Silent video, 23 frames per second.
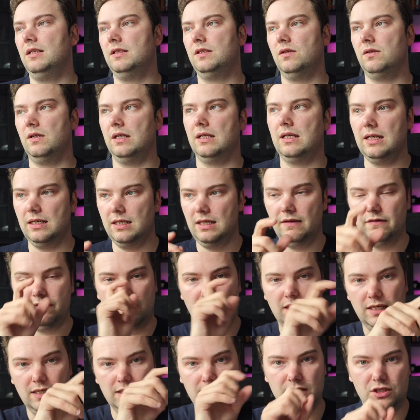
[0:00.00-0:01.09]
So I can have
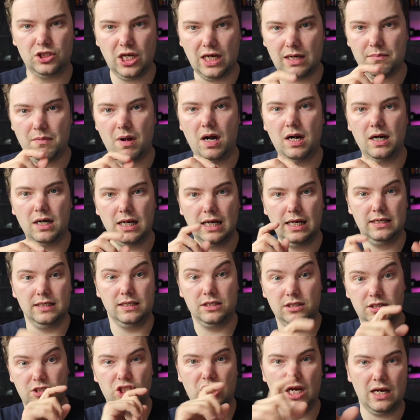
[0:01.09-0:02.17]
like a check mark
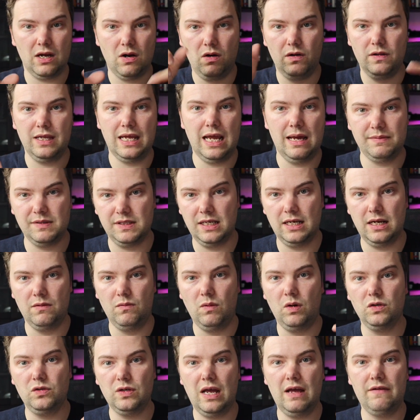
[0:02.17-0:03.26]
and check all the apps that I
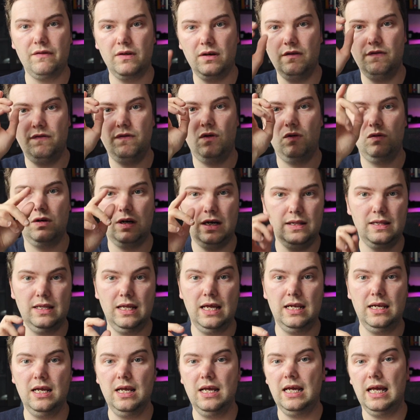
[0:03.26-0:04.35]
want to have in a folder, and
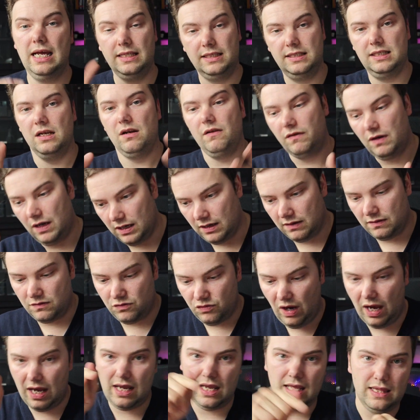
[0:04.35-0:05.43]
then instead of like
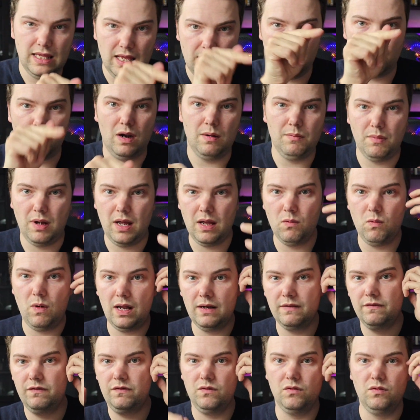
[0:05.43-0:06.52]
dragging them one by
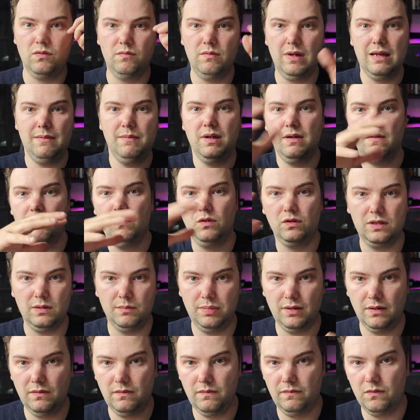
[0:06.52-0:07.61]
one through maybe
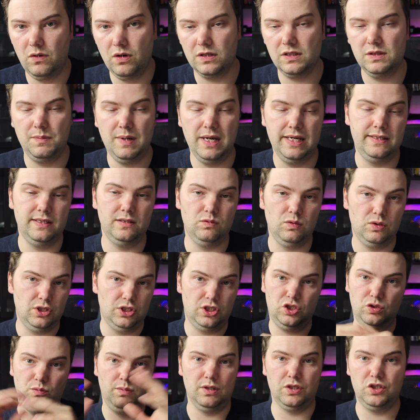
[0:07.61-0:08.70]
multiple workspaces, which
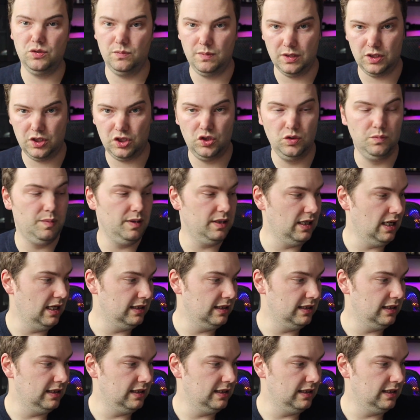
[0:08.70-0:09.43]
is super, super stupid.